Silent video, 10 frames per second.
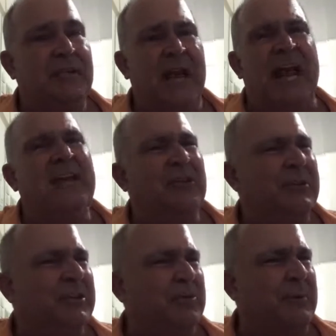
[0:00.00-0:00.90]
Hey, you're
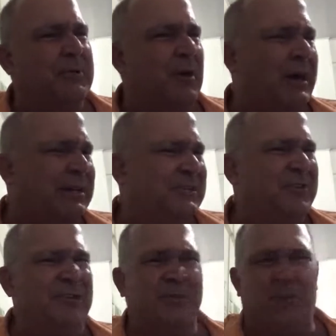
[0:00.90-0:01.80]
into crypto. How do you do
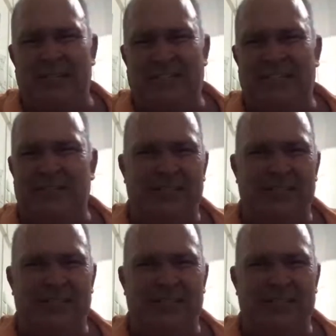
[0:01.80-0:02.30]
this? What is this?